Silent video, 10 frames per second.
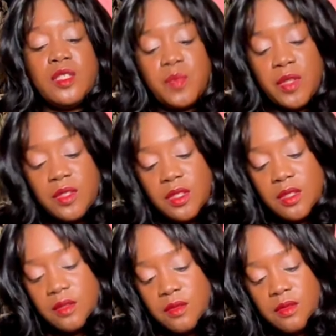This
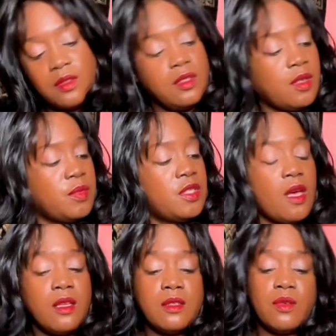person is
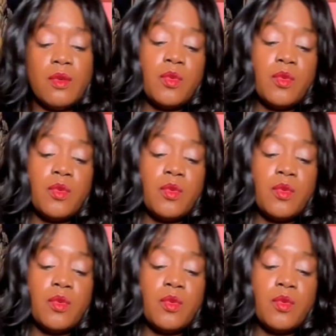obsessed or